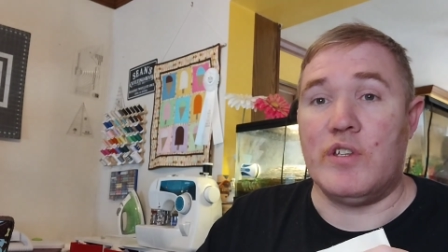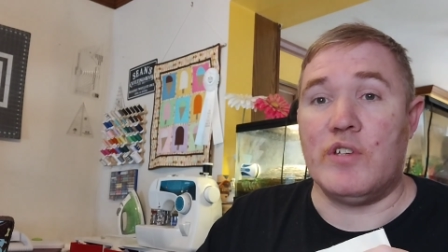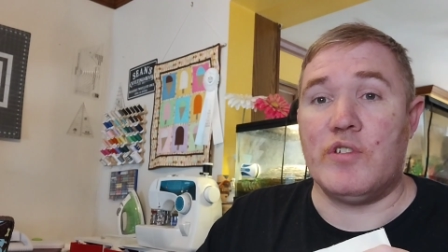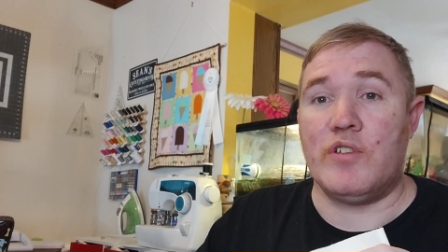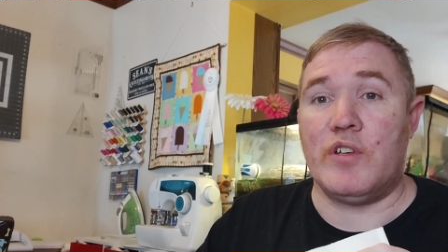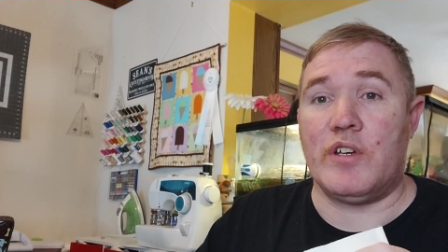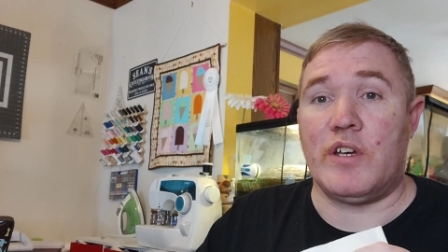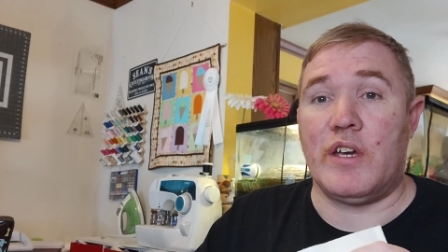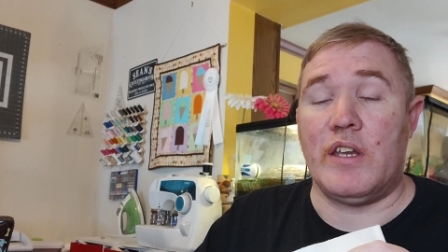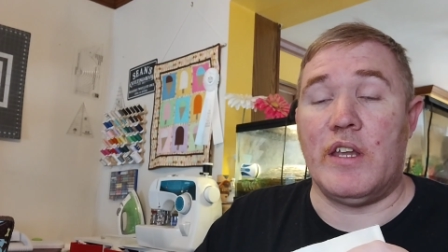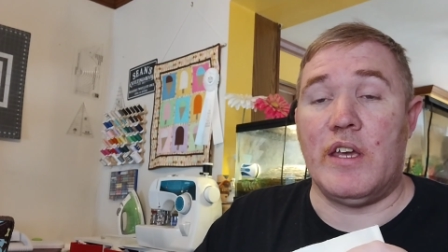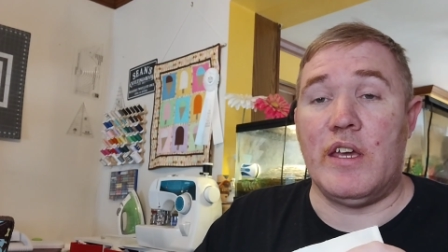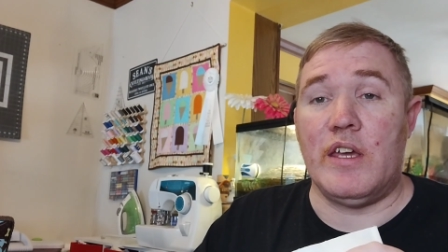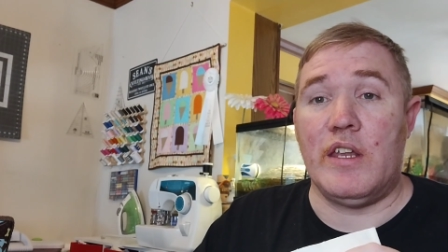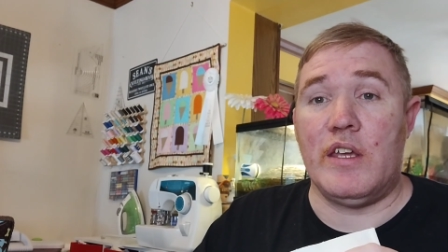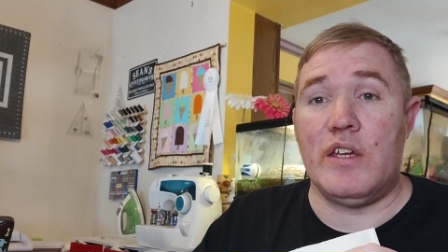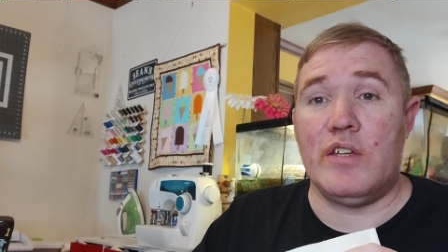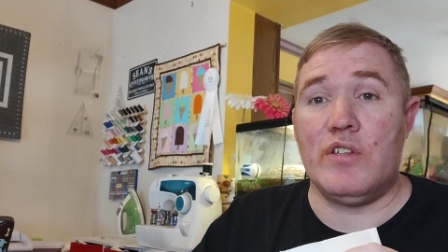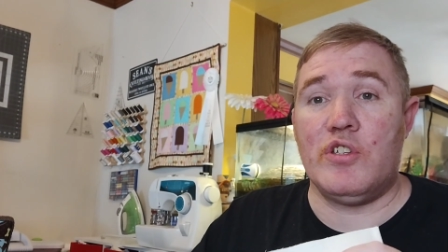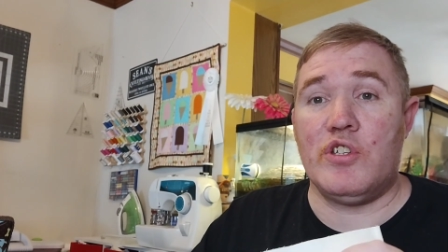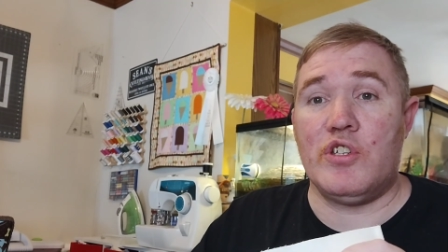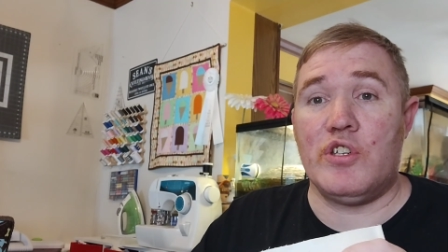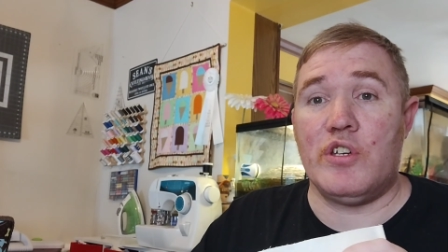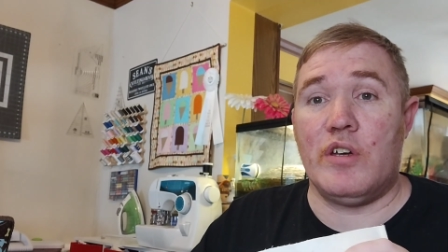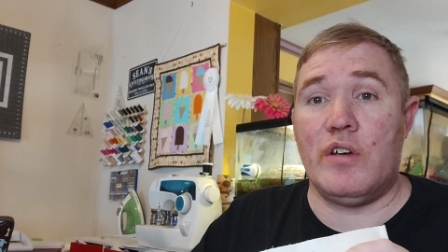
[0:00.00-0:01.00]
It's a
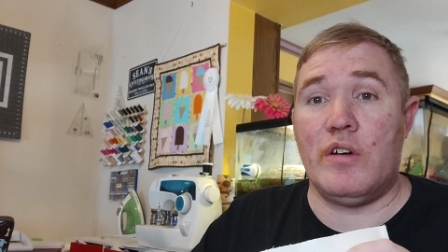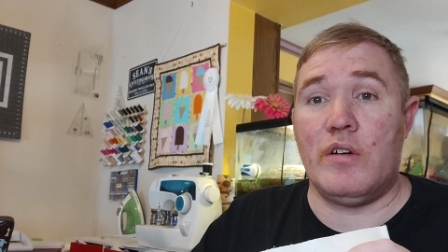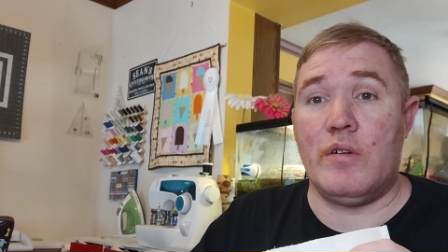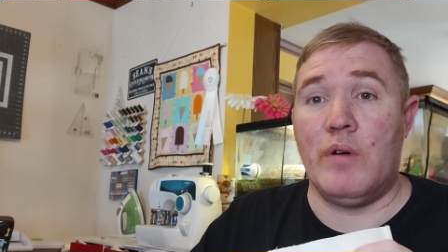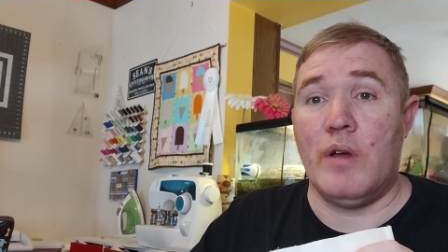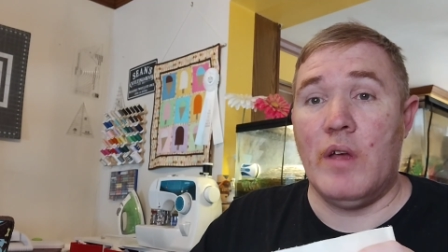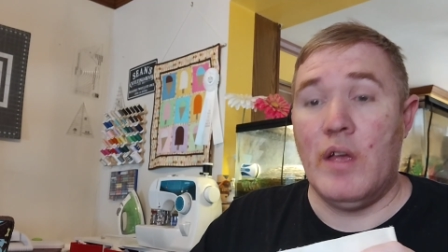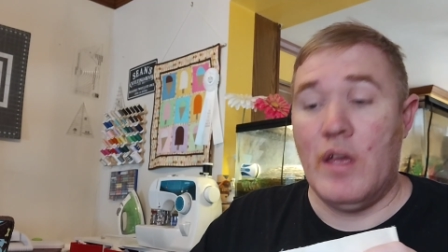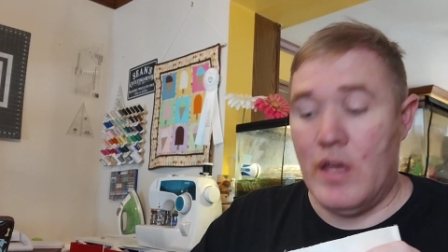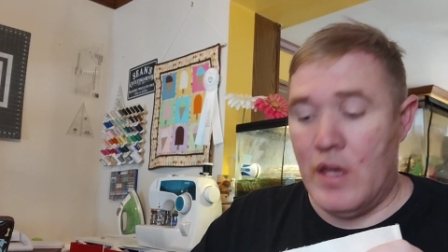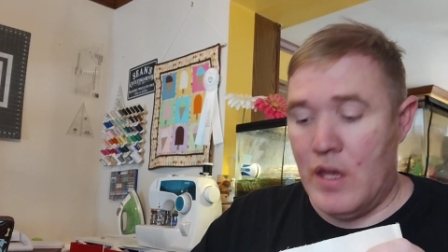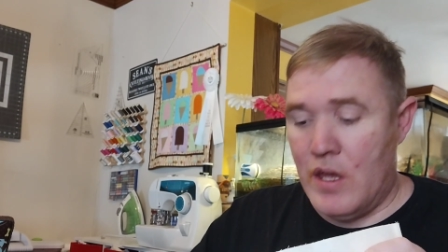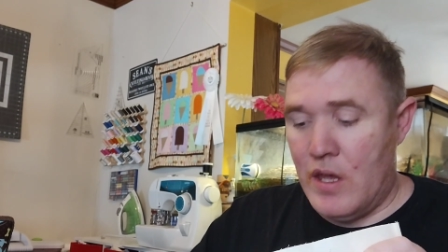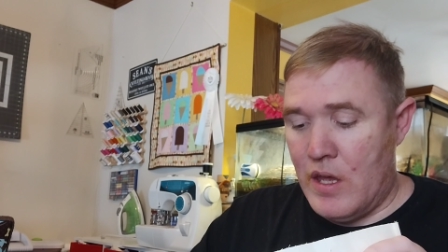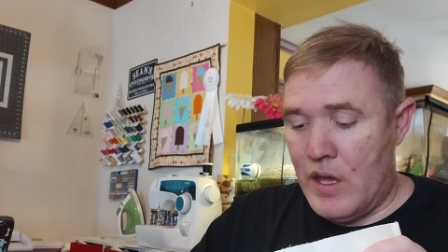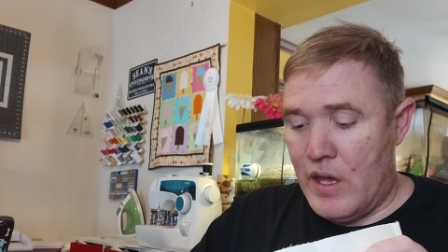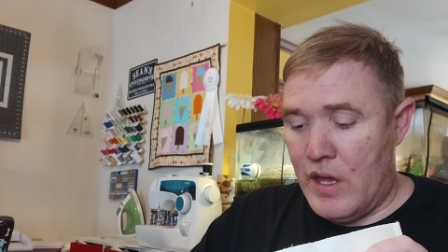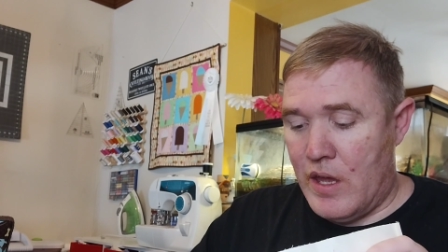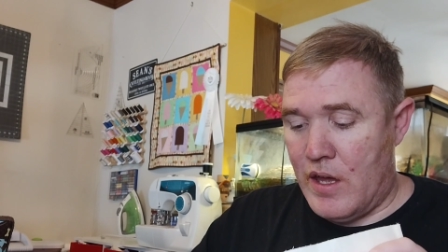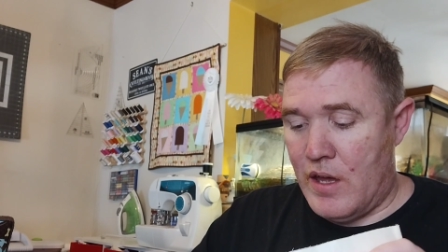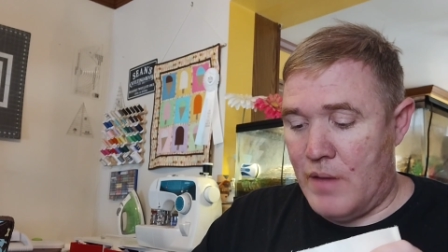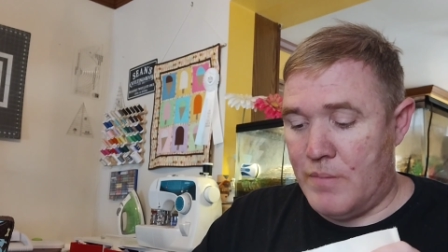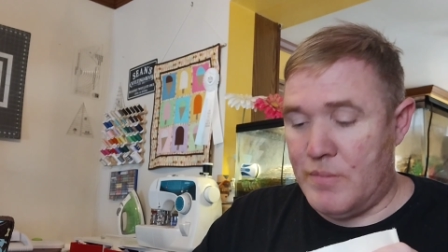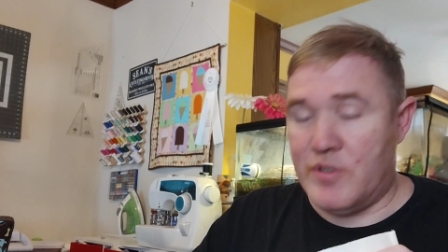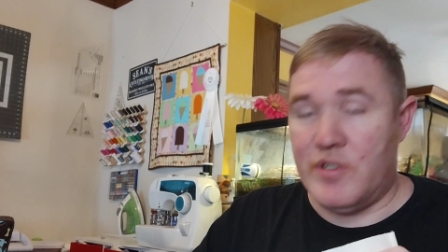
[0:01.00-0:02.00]
Canadian show
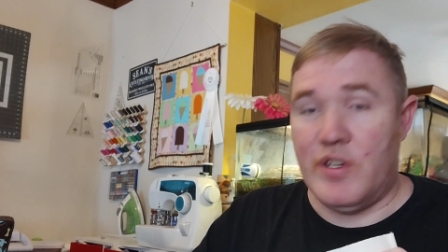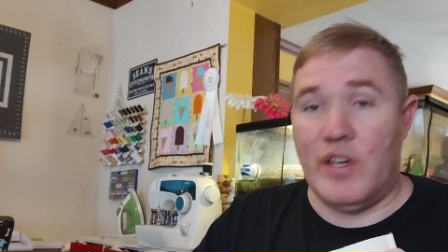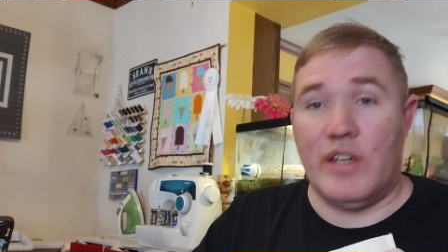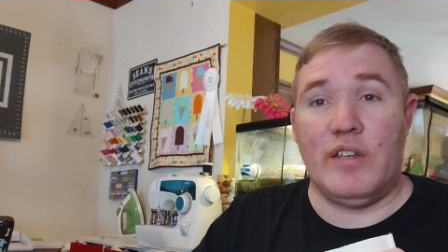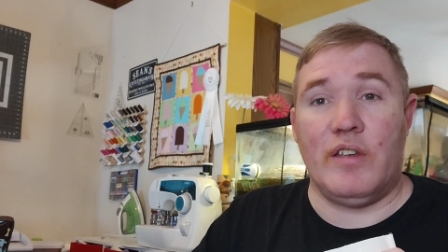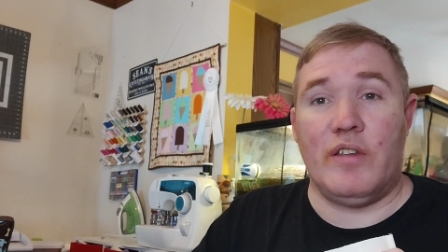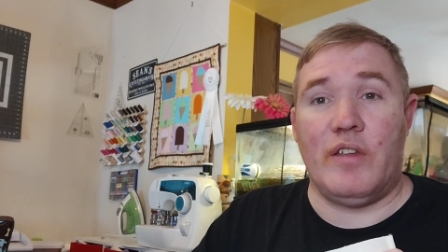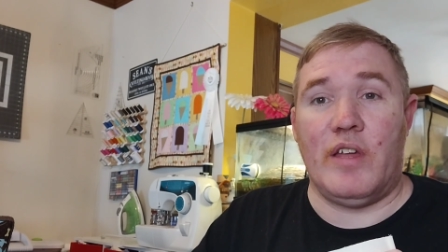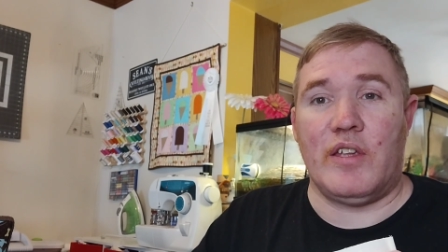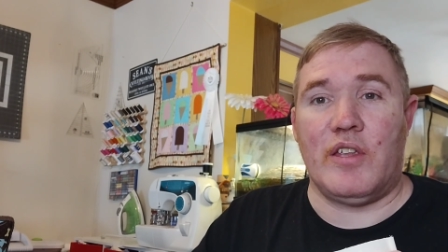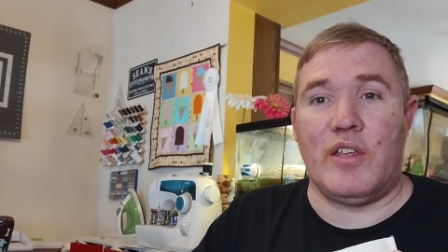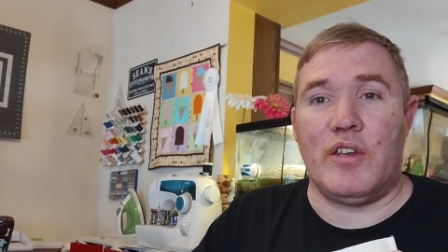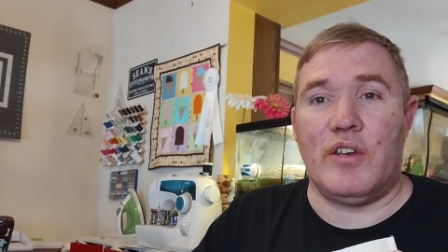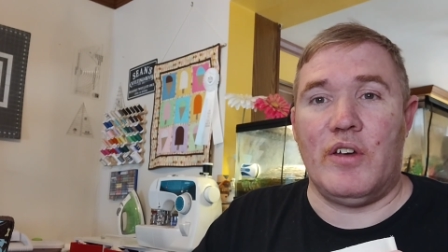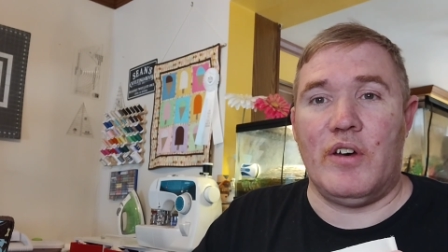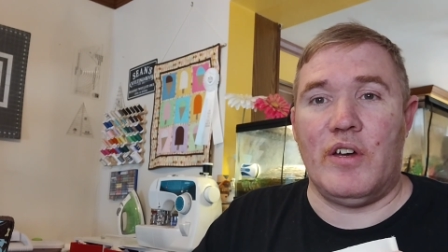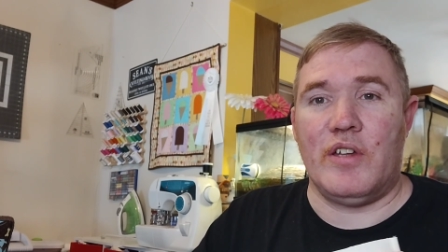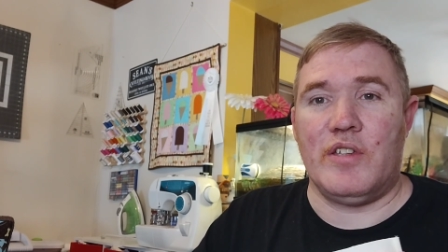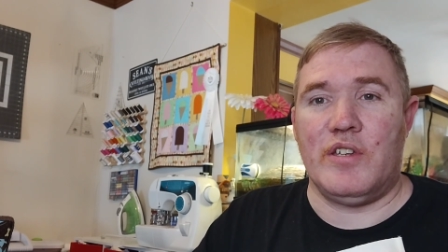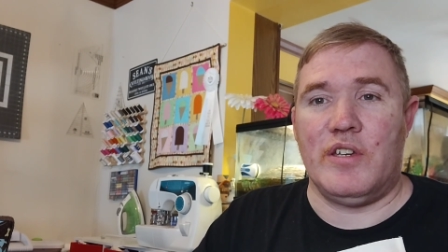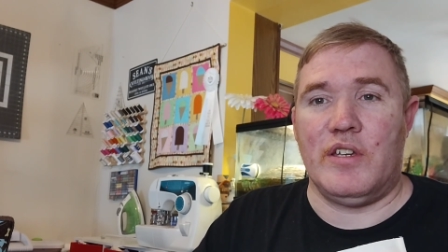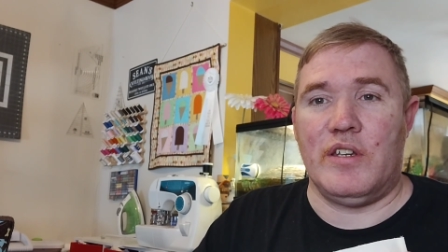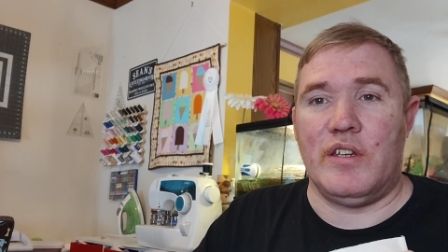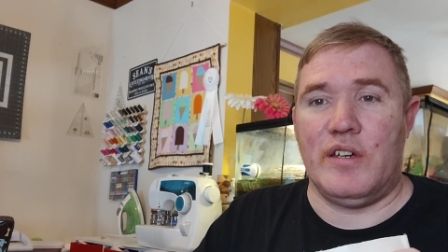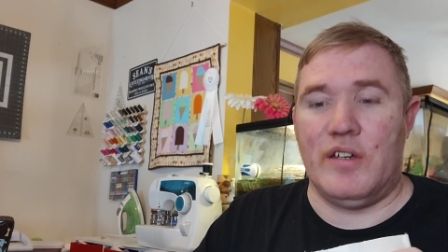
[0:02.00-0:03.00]
set in like the
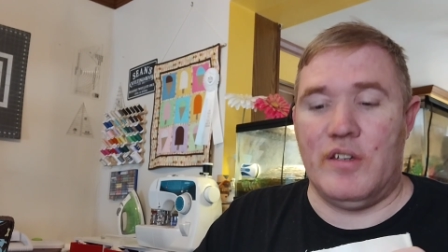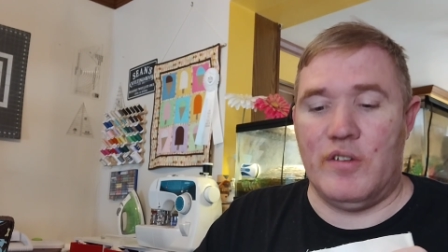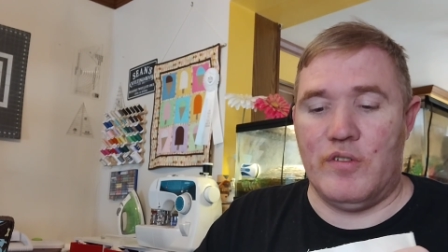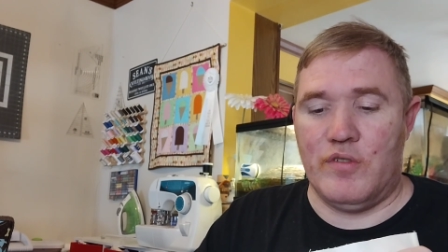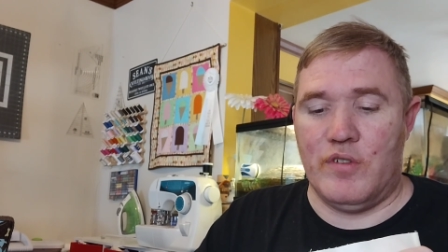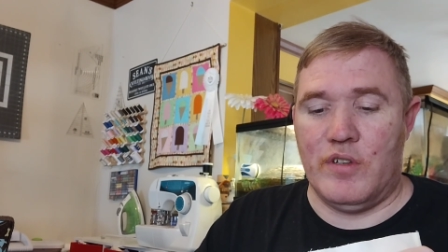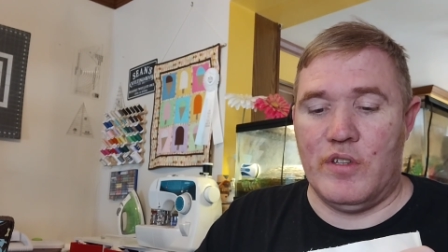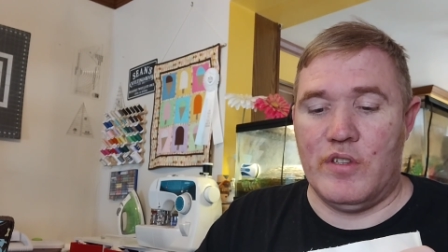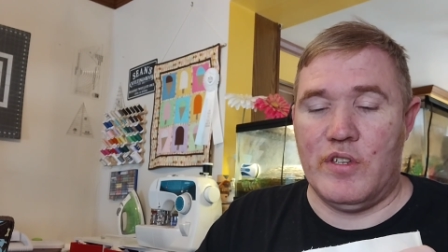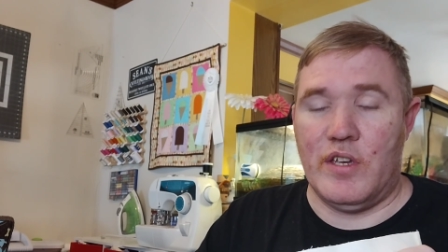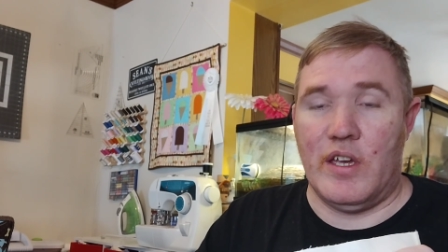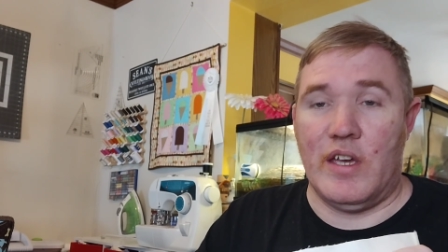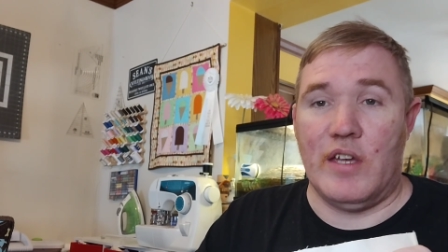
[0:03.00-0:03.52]
1900s,